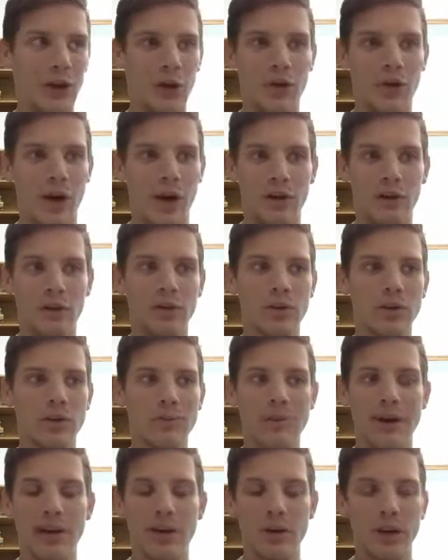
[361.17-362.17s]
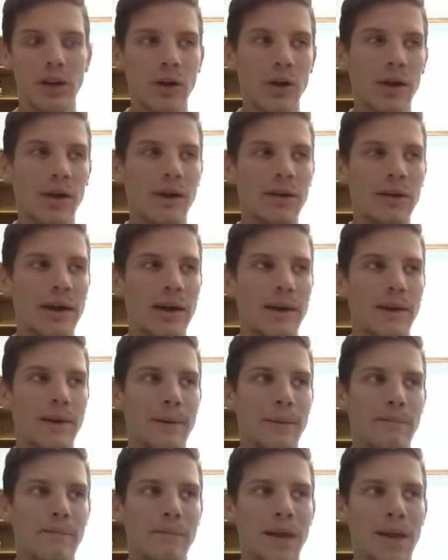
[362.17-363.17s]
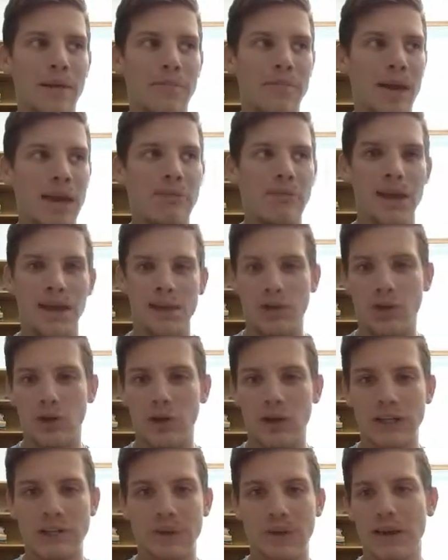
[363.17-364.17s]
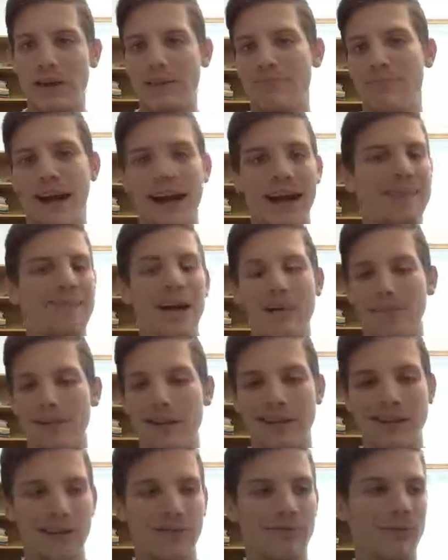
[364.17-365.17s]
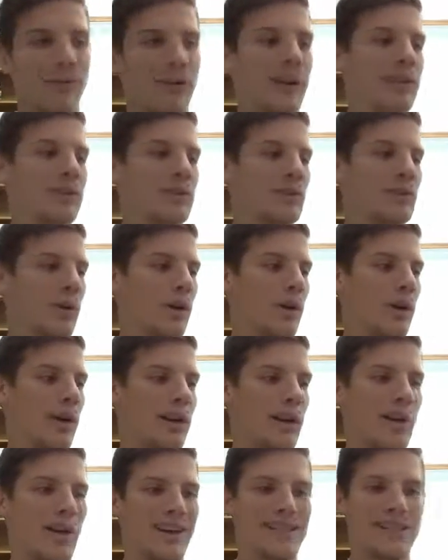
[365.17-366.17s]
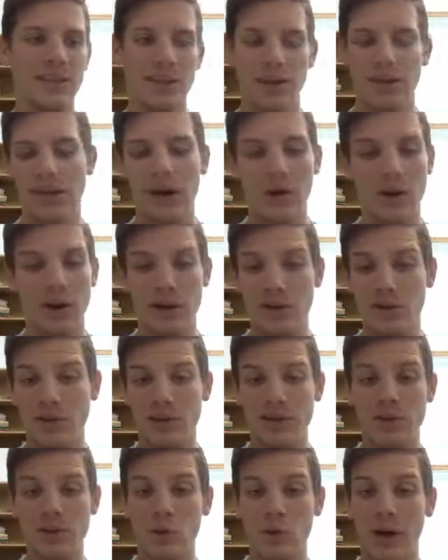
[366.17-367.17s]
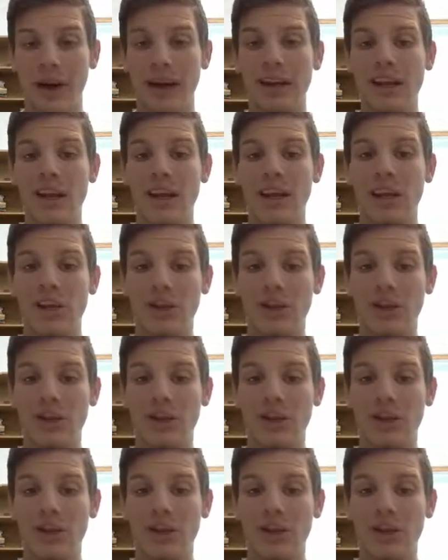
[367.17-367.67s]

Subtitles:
her article, you might go, you know what? Maybe that's her experience. Mine might be different, or, you know, I still think I want to do this. Great.